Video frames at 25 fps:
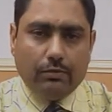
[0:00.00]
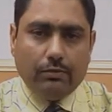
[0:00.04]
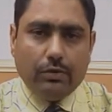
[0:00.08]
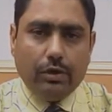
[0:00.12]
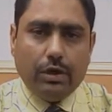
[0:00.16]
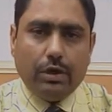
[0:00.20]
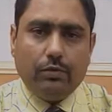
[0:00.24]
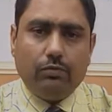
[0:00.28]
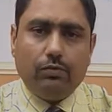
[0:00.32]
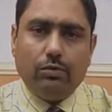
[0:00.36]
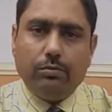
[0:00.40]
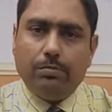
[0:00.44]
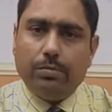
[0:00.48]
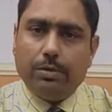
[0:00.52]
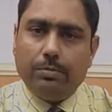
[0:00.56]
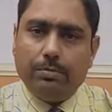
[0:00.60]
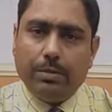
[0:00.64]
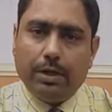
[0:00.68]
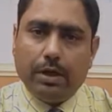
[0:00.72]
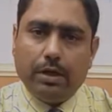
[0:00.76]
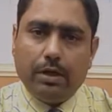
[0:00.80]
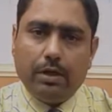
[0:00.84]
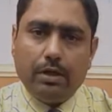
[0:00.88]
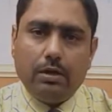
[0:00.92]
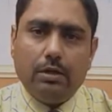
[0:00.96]
we have to
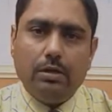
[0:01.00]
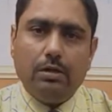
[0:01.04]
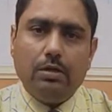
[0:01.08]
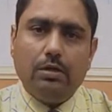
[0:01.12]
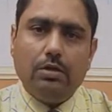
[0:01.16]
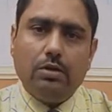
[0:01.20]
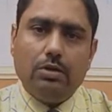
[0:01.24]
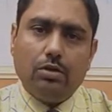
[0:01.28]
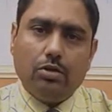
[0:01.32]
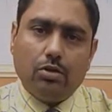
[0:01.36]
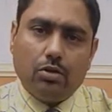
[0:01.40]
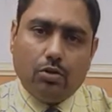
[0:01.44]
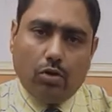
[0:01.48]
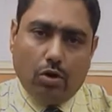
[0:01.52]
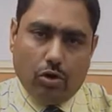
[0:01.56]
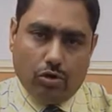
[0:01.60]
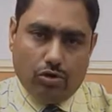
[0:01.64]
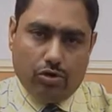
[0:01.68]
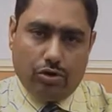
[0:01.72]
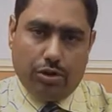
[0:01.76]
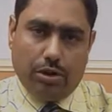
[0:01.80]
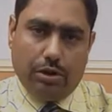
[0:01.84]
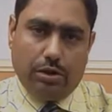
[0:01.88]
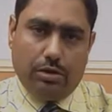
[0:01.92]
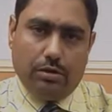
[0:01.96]
prepare a cost
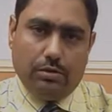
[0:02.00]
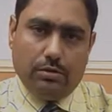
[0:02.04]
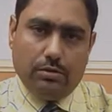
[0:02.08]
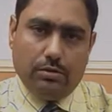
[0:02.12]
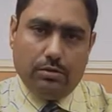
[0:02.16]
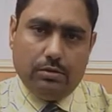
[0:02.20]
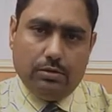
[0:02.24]
sheet.